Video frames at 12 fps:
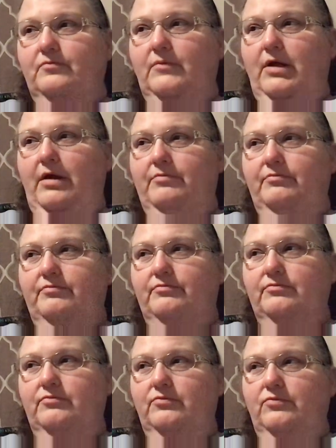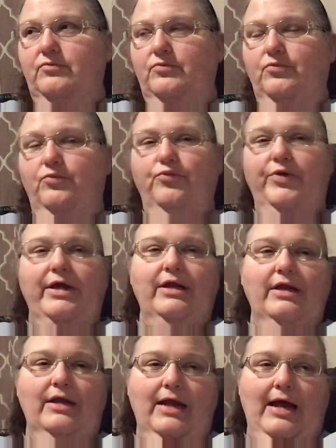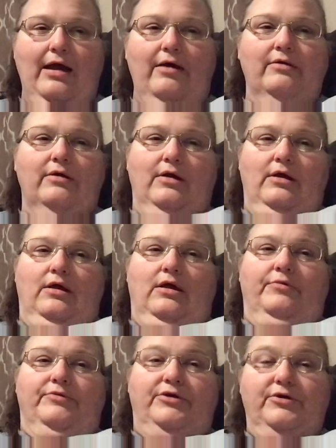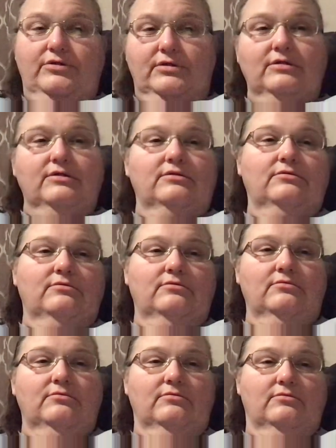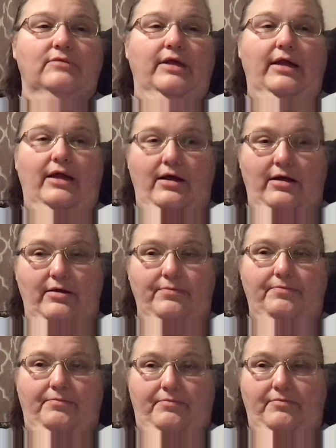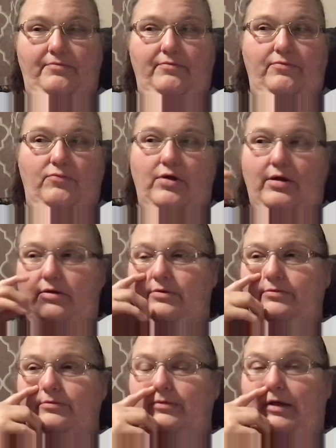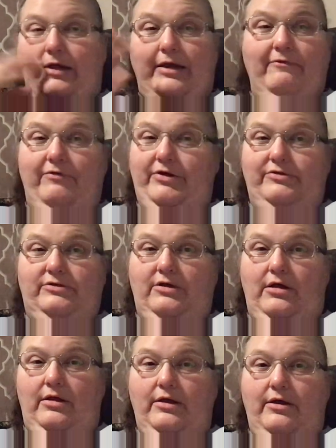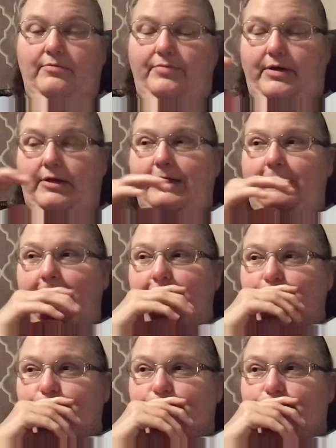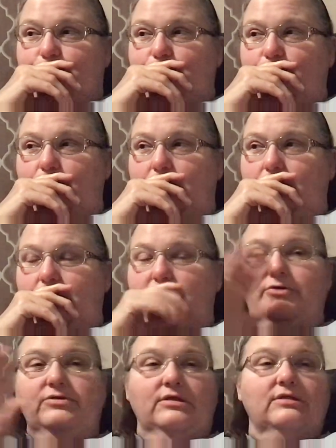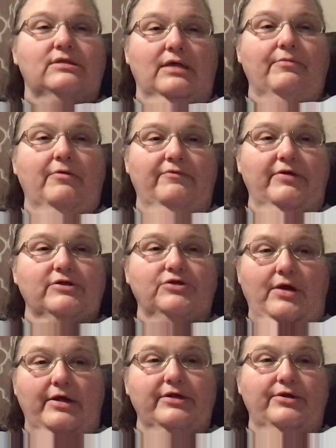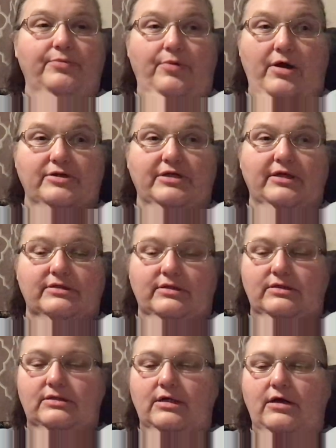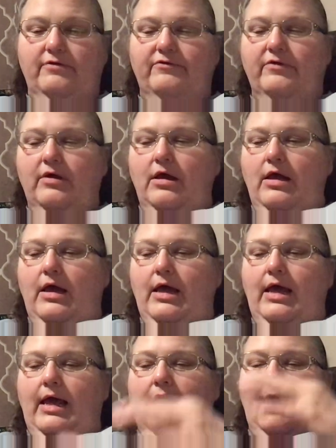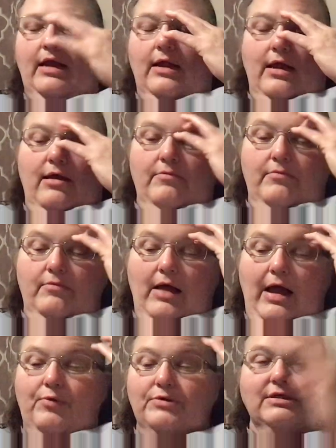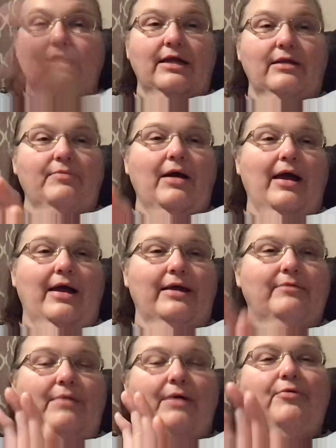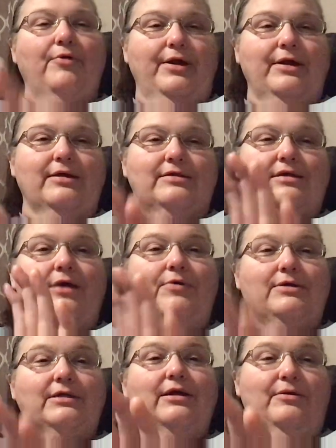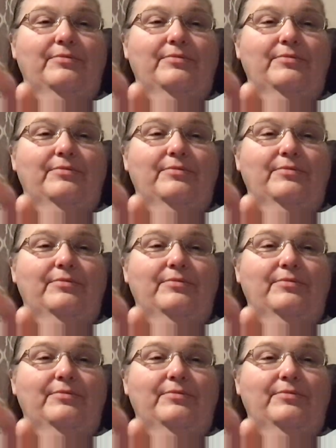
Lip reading: I'm weeding it out, using it up. Well, I'll never use it all up, but using some of it, trying to do projects and stuff. And I wasn't going to buy, my point is, I wasn't going to